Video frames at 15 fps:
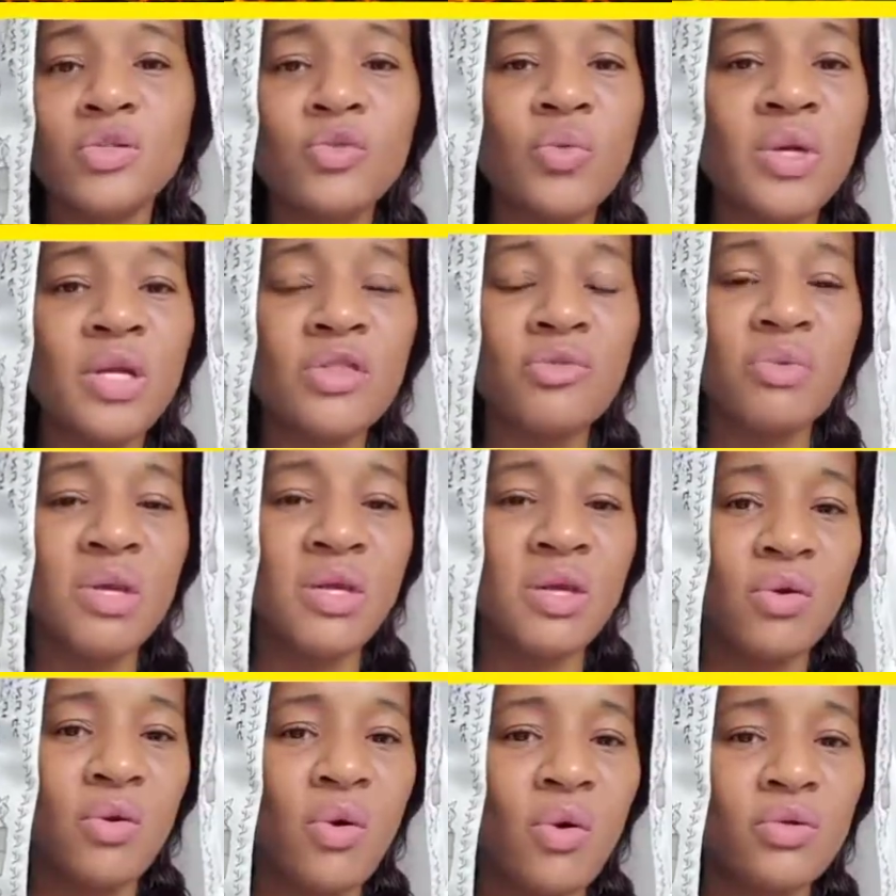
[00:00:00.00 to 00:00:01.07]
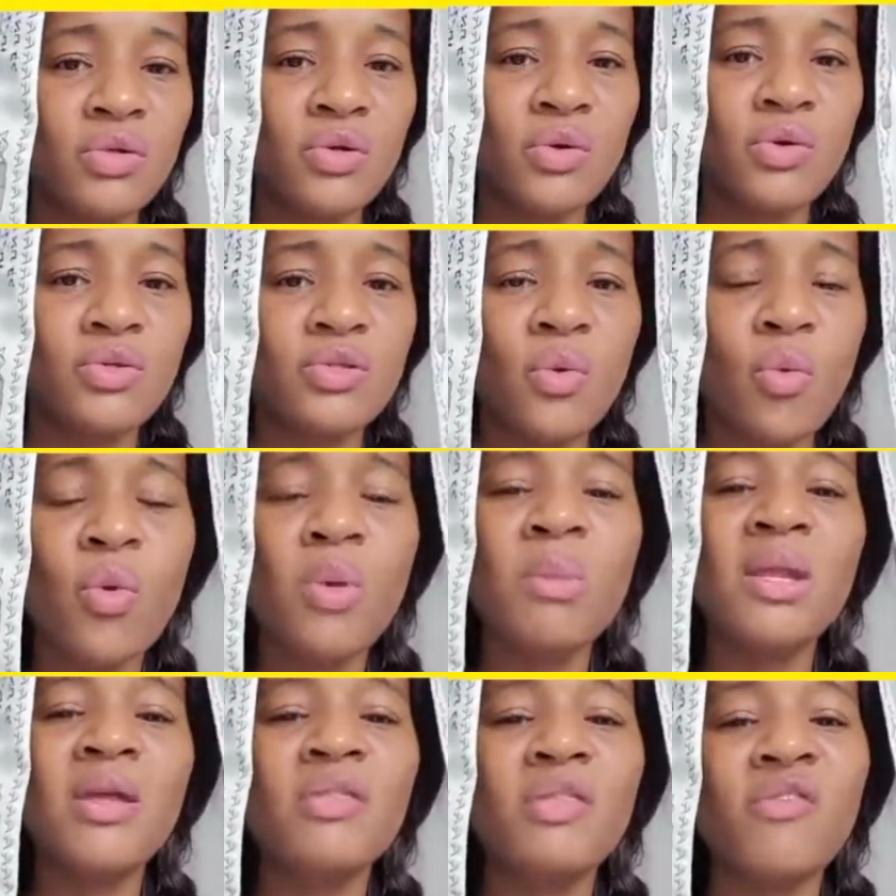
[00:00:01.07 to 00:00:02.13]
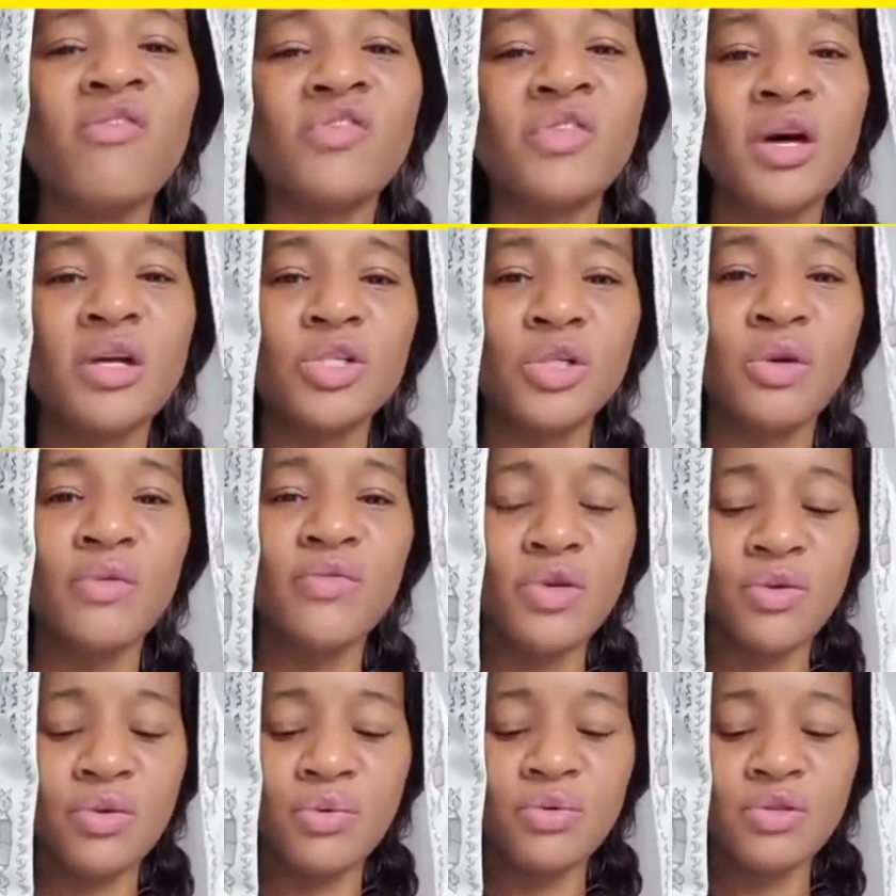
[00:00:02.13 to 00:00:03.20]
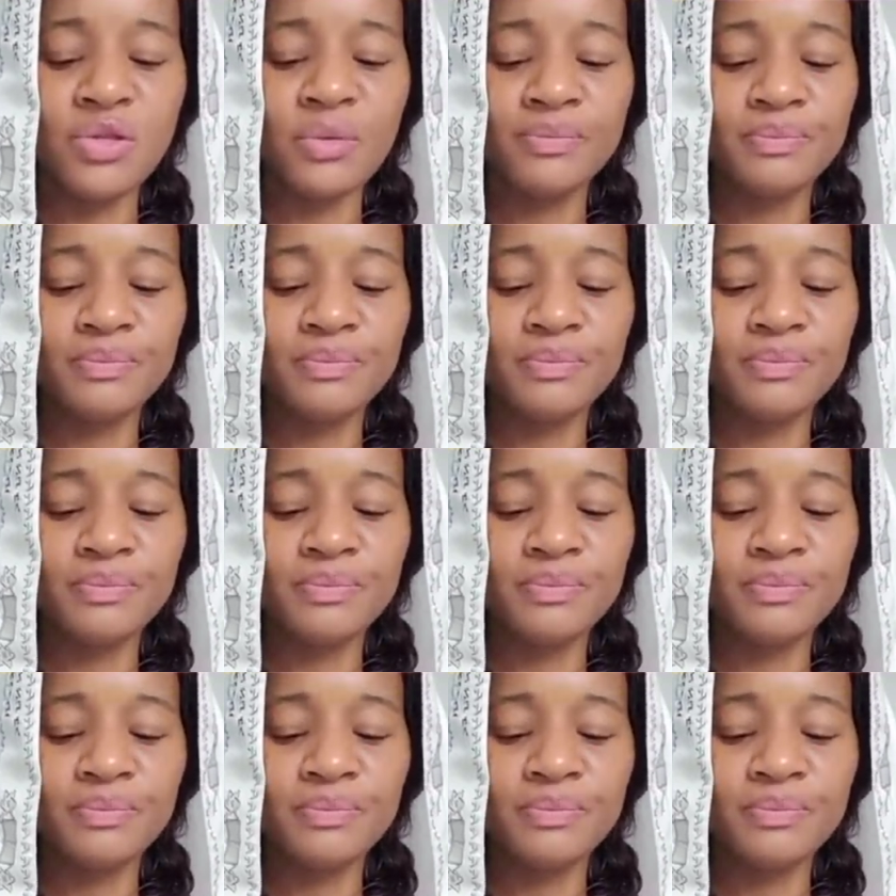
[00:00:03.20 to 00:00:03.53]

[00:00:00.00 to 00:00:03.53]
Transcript: 23-year-old girls, women in the flush of youth.